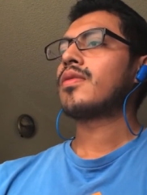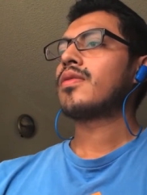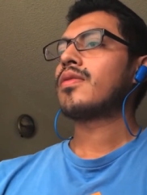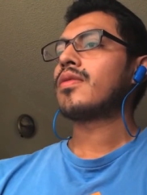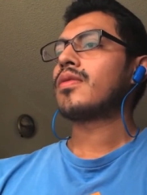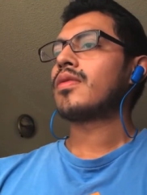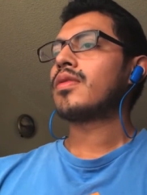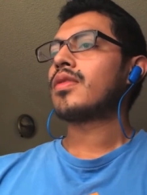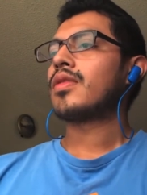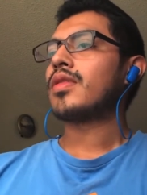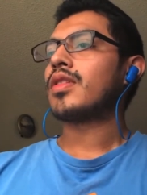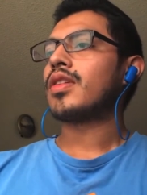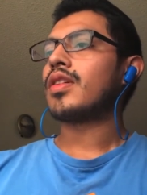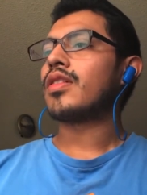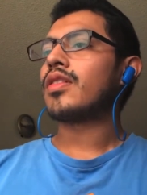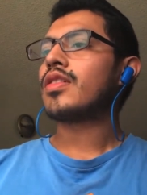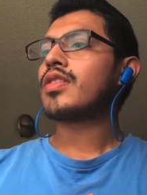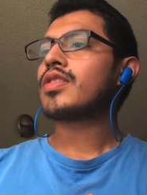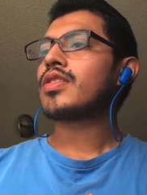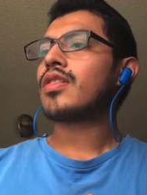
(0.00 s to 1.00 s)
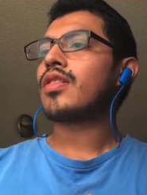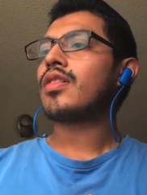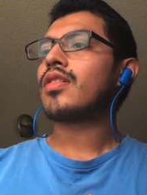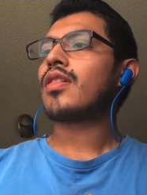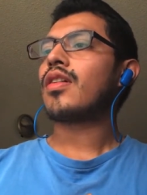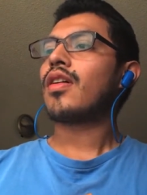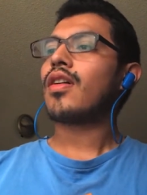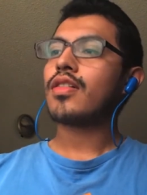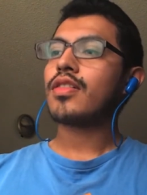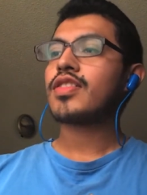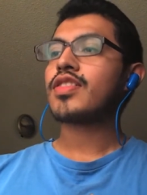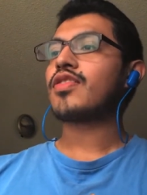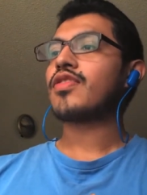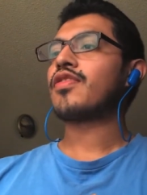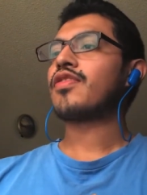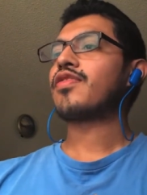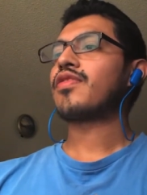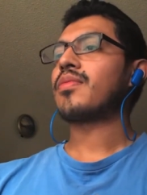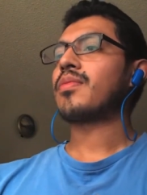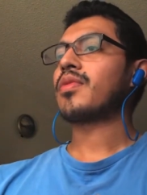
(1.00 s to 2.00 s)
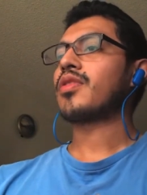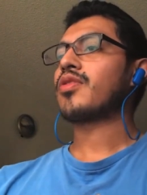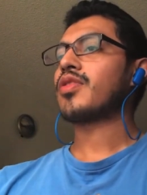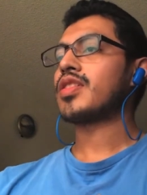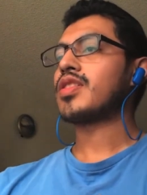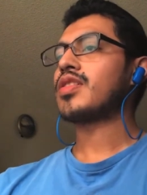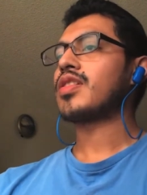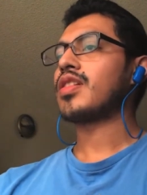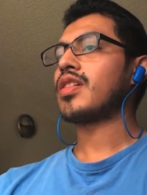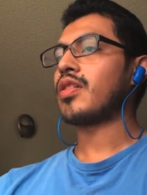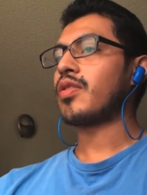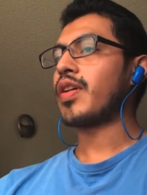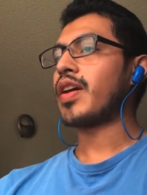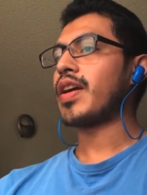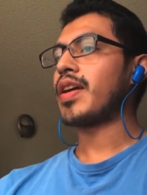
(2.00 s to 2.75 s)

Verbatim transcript: The other song also from Kristen Gray,